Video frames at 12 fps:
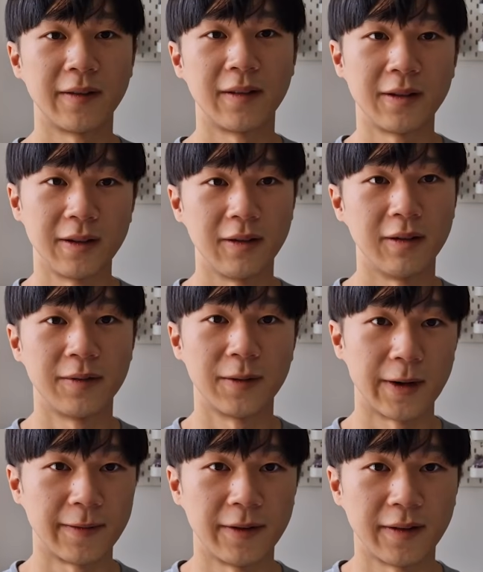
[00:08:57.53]
you can use for
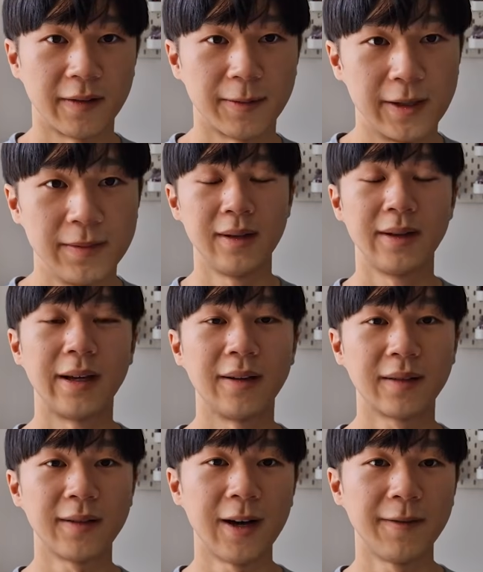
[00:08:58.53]
reference as well. They
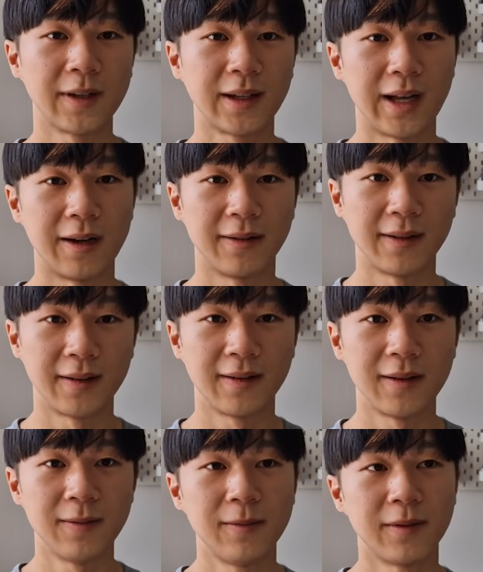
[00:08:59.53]
also have a cloud
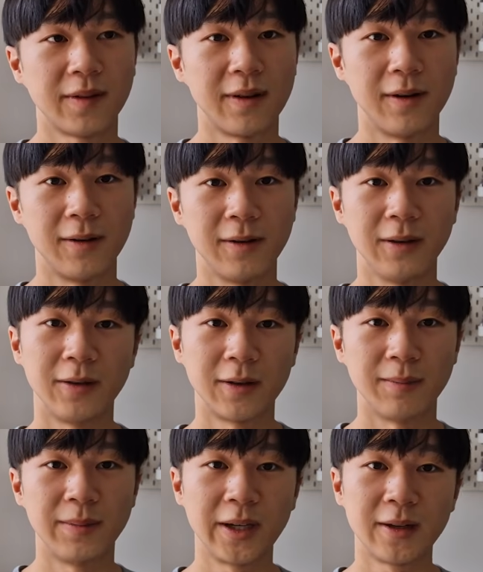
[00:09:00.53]
system, so you
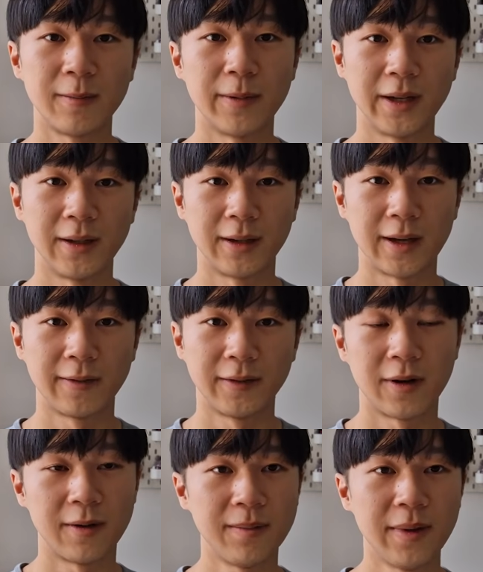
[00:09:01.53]
can pick up where you left
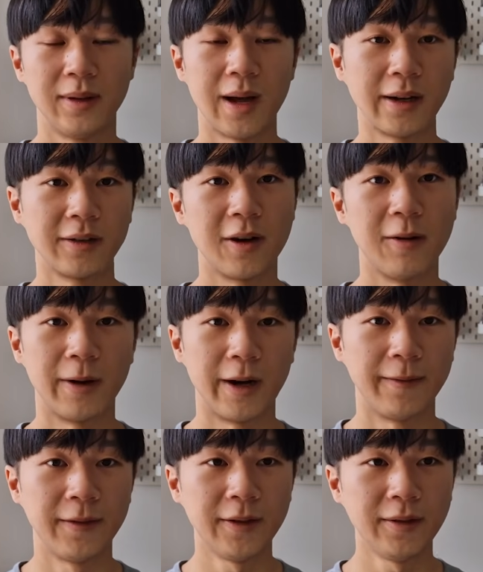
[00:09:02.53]
from and go
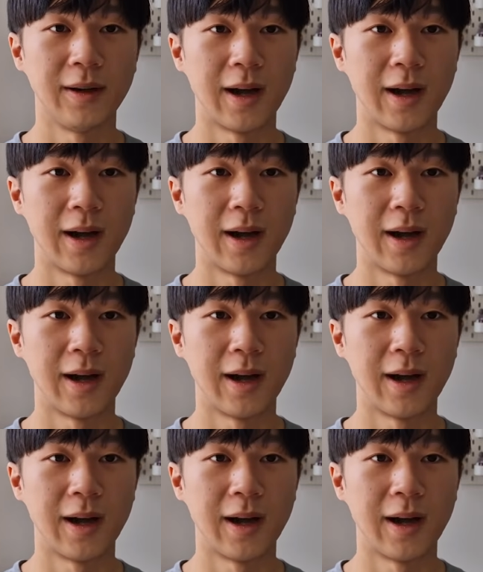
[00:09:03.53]
wherever,